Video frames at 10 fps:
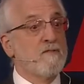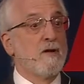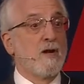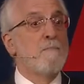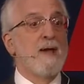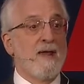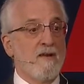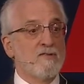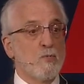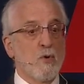of their
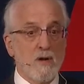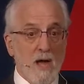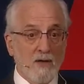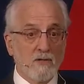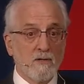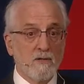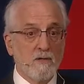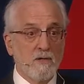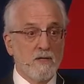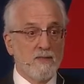competitors were not
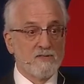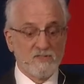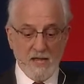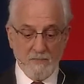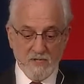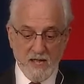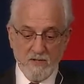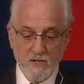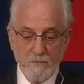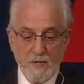in that same
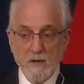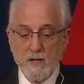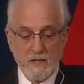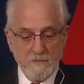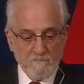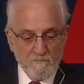10-year period.